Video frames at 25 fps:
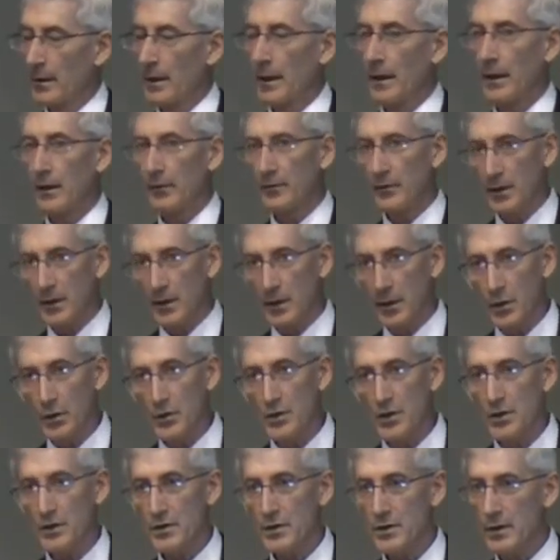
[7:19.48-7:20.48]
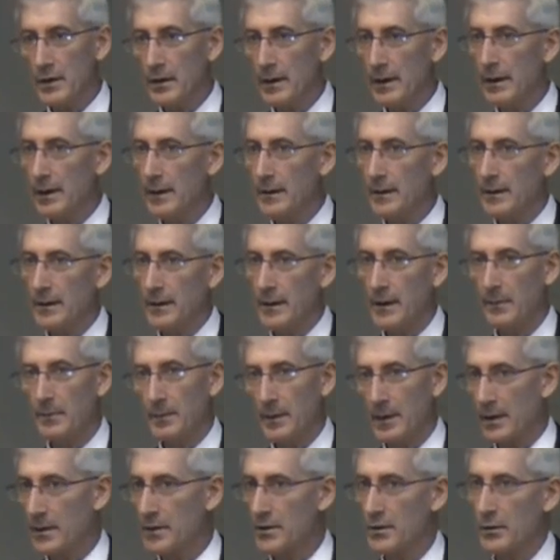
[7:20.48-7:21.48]
If the oceans are heated up,
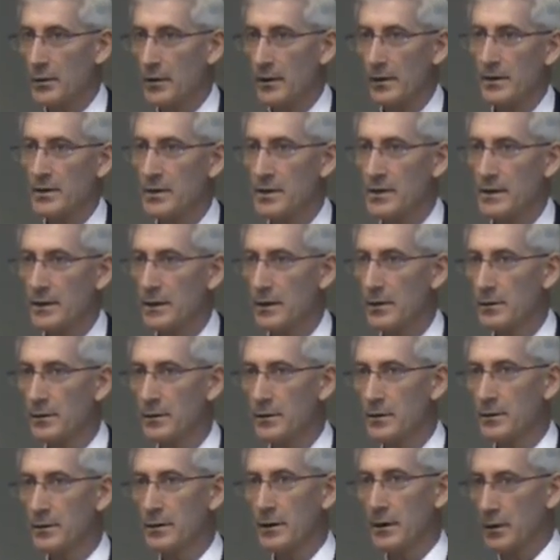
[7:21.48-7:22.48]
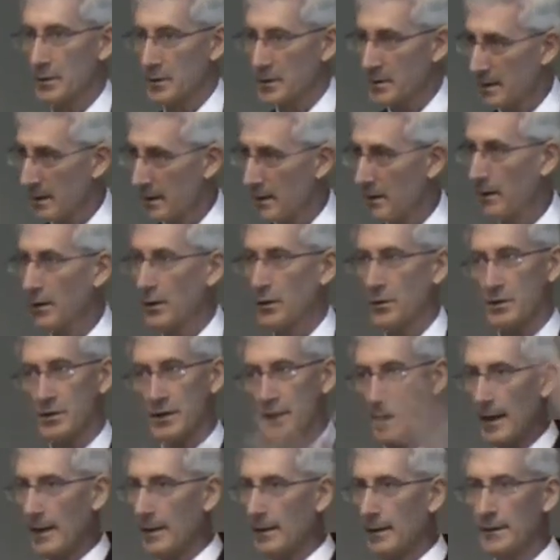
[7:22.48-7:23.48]
guess where the CO2 goes? It goes
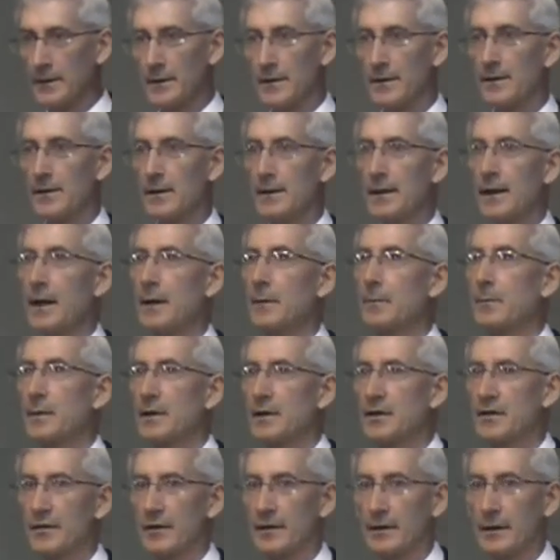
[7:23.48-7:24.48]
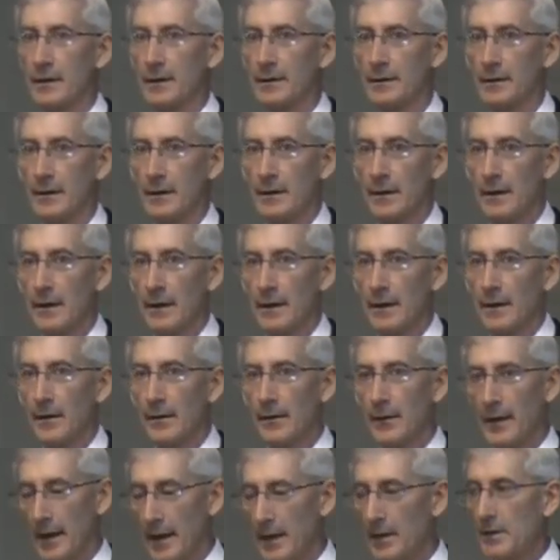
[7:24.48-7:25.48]
out into the atmosphere.
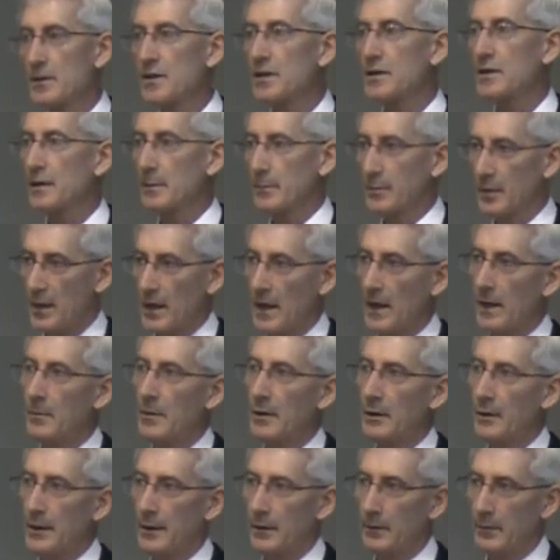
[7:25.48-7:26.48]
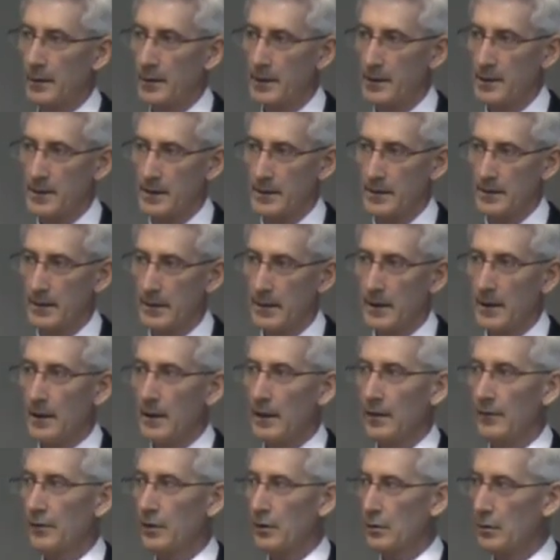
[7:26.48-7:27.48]
That's the primary reason.
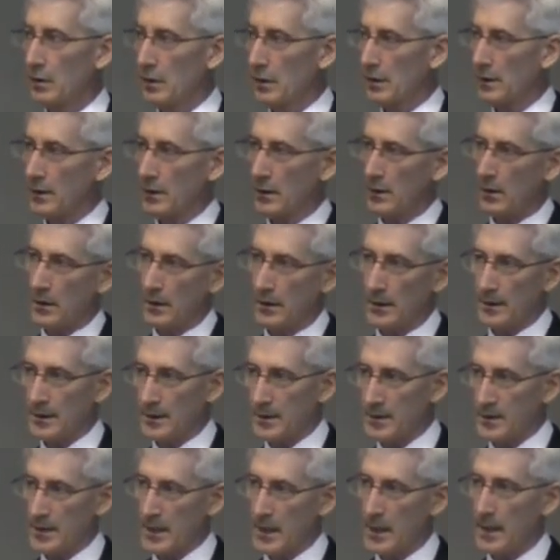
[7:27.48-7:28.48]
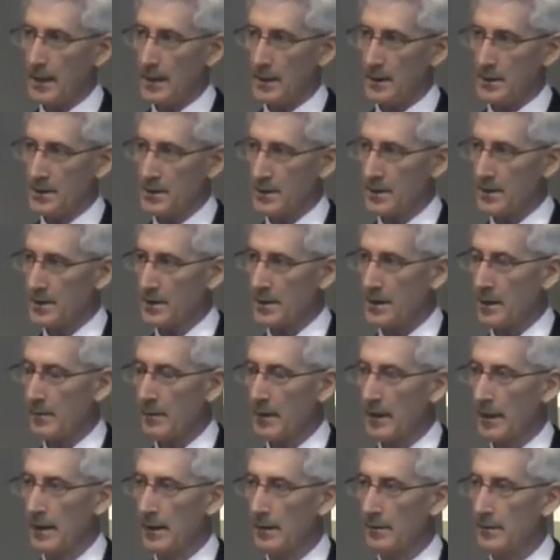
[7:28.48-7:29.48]
If you look at all of the science that's come
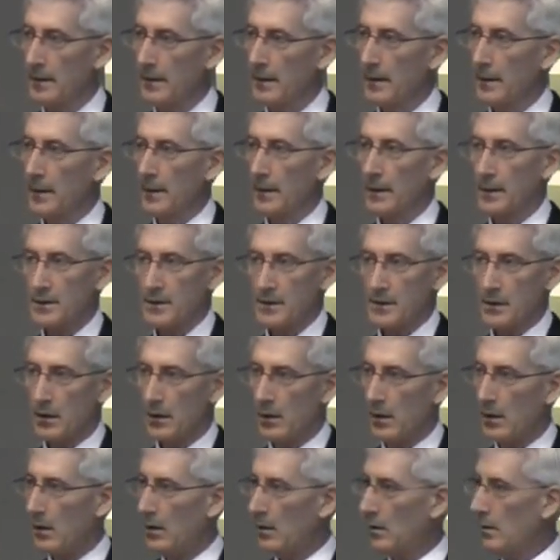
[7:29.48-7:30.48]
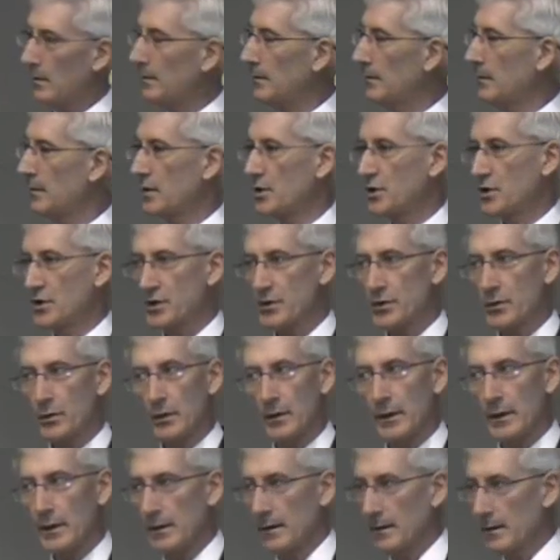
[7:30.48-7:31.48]
out, it's all
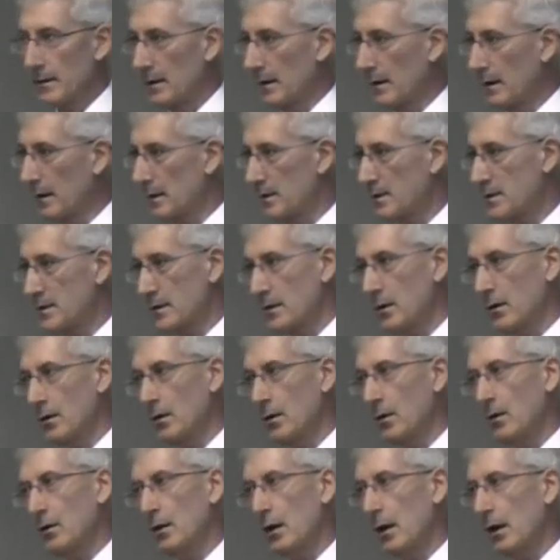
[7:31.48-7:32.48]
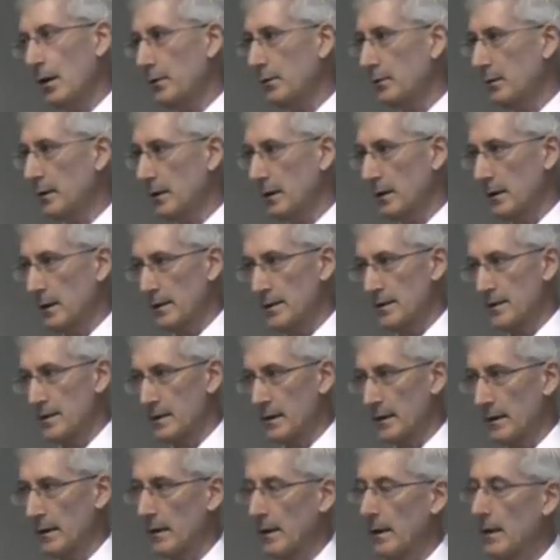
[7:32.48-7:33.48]
distorted. It's all
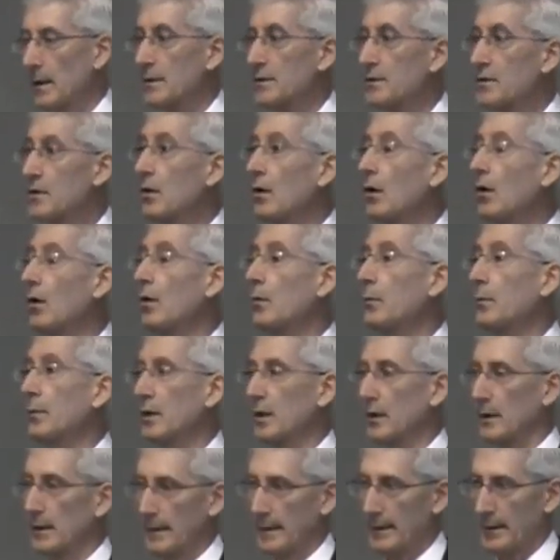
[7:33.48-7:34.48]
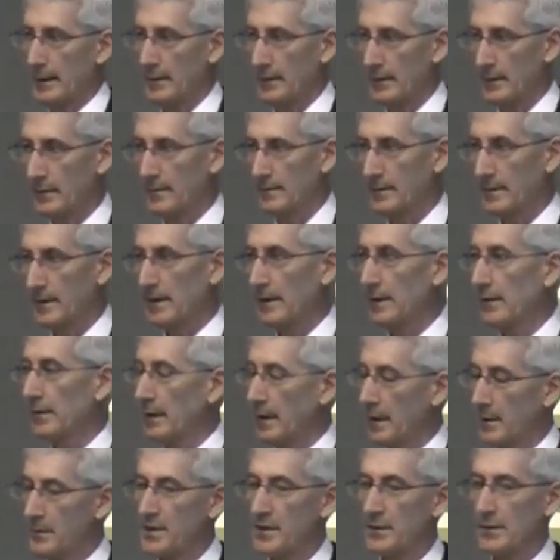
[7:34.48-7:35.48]
unrealistic. It's all political. You're
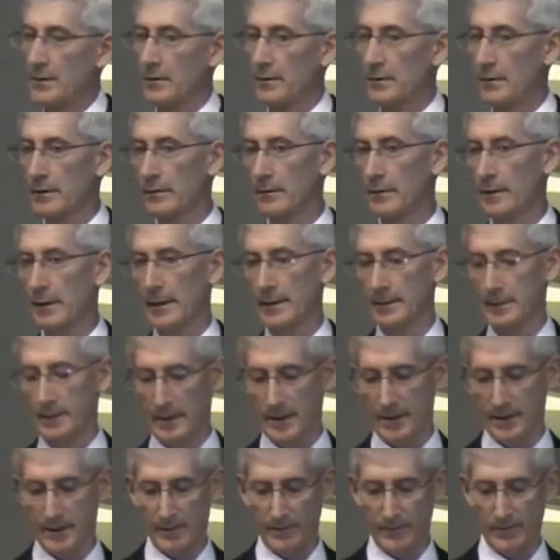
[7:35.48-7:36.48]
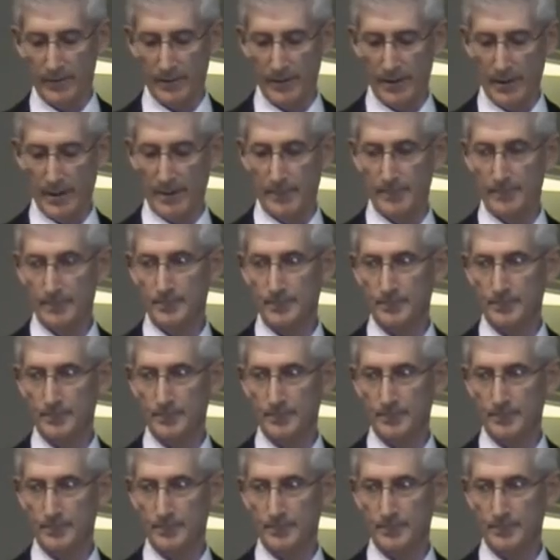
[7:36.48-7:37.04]
absolutely right. Thank you for that.